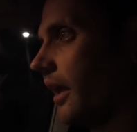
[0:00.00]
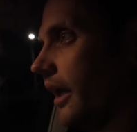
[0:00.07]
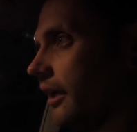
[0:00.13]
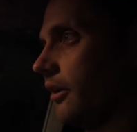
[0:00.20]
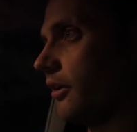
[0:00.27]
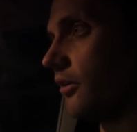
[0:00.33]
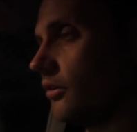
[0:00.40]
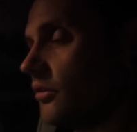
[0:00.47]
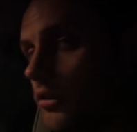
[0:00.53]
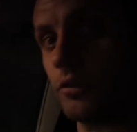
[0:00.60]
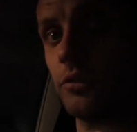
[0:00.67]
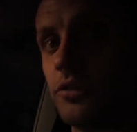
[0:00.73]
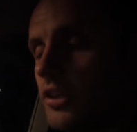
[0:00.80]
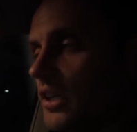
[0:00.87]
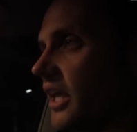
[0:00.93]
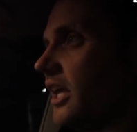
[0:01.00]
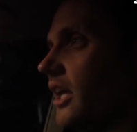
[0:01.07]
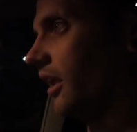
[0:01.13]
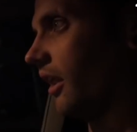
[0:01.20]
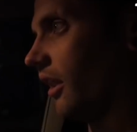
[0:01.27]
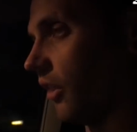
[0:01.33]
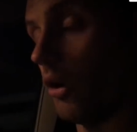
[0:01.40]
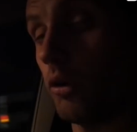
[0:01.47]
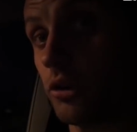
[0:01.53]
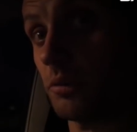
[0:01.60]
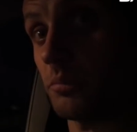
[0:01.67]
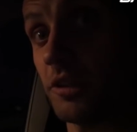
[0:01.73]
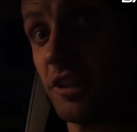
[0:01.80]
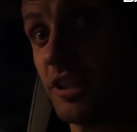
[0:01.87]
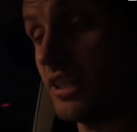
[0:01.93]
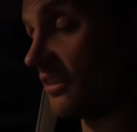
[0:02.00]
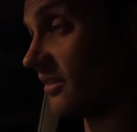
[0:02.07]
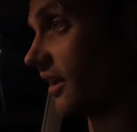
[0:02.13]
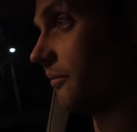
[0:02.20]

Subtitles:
In good news today, the whole community is